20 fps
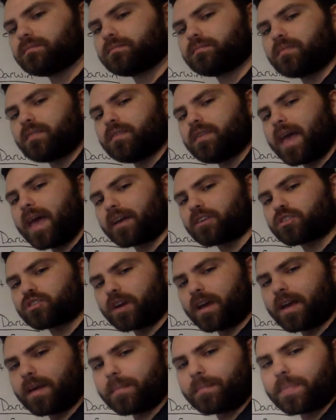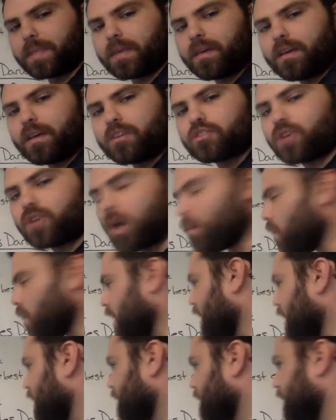Next, right? So I want you
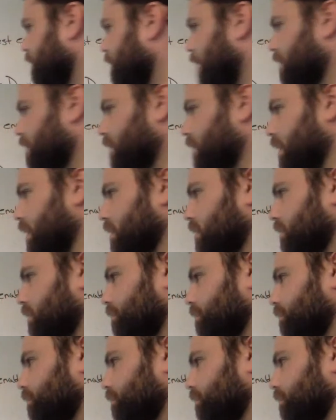guys to think about this.